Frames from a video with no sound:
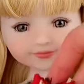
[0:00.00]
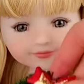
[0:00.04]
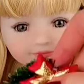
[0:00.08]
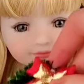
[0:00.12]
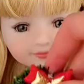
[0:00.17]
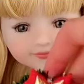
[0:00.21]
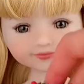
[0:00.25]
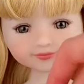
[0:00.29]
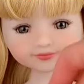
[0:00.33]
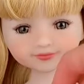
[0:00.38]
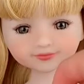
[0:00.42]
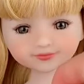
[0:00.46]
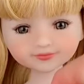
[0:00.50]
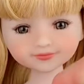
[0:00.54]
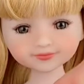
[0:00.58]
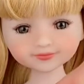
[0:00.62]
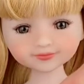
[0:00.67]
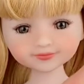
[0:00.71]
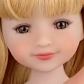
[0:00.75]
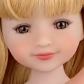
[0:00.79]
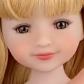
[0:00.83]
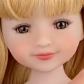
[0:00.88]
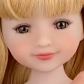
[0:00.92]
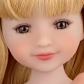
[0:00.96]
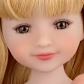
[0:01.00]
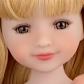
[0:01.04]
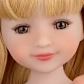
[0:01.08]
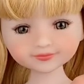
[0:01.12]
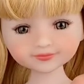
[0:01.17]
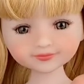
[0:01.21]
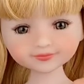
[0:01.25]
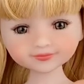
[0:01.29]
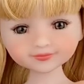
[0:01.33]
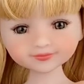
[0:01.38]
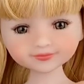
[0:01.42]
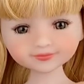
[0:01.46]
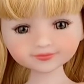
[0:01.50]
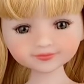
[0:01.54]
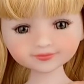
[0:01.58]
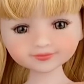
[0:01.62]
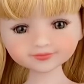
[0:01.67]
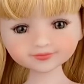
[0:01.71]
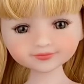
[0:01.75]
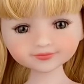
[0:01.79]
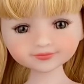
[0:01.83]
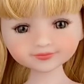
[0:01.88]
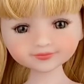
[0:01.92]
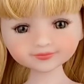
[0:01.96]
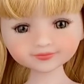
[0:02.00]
Nobody speaks.